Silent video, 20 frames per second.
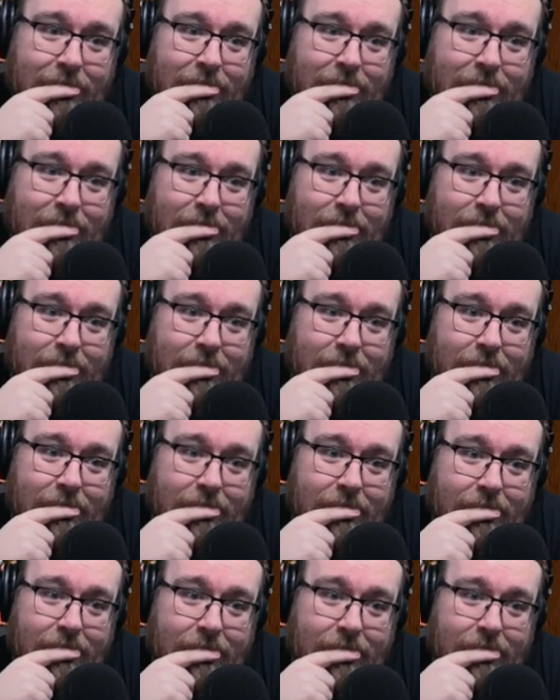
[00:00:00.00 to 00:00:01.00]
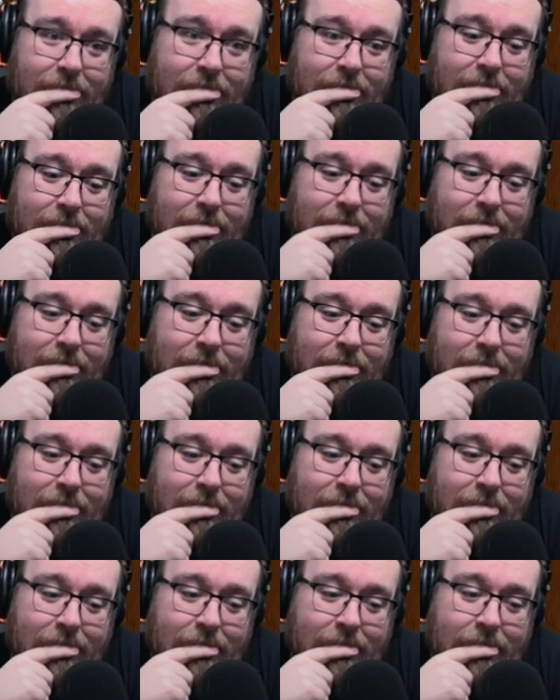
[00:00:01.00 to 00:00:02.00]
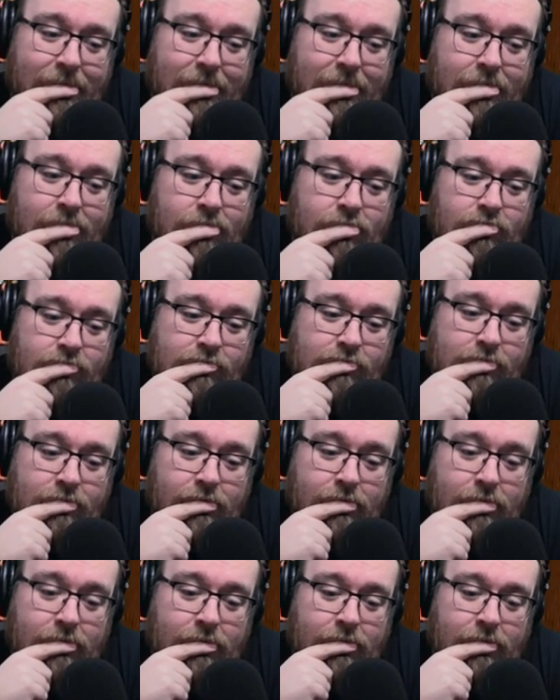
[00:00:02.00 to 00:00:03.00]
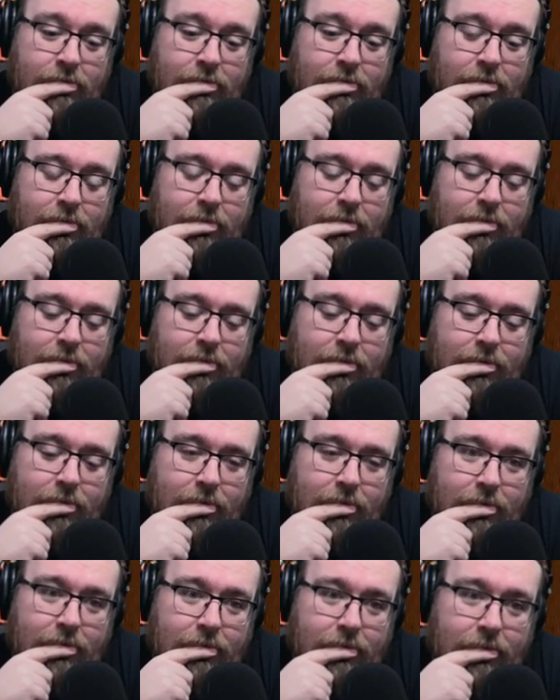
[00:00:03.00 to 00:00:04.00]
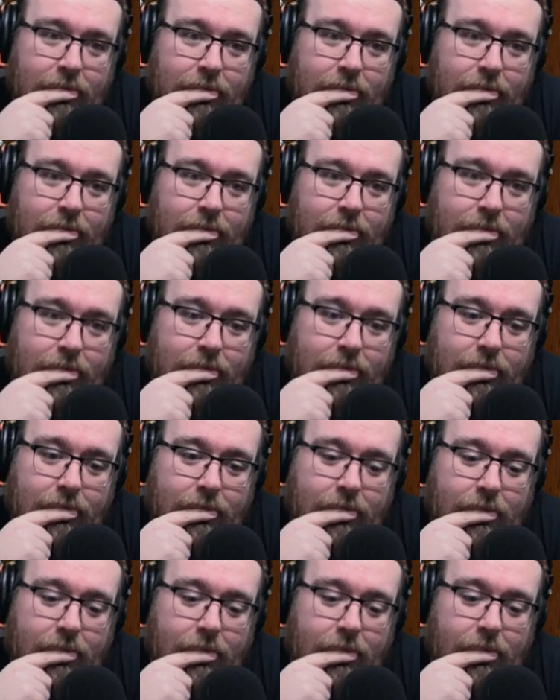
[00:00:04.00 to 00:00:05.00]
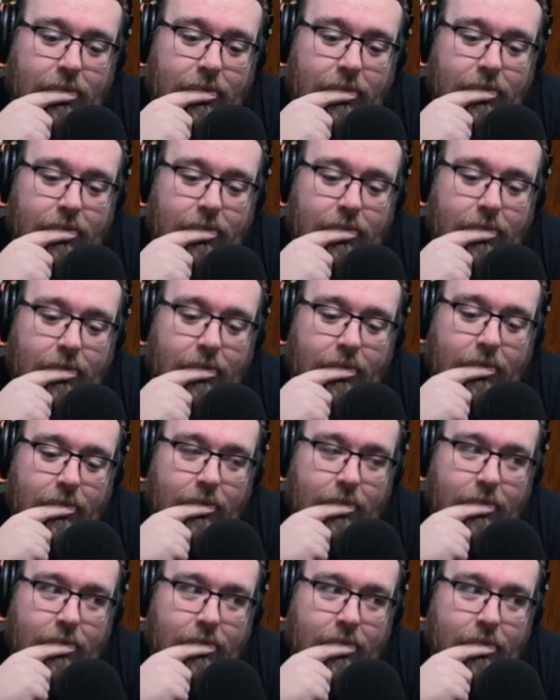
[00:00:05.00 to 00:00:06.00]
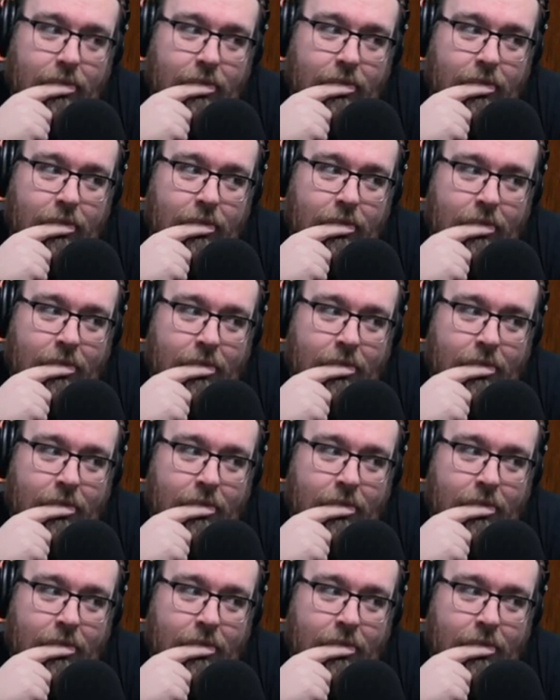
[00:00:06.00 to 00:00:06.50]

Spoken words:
(not speaking)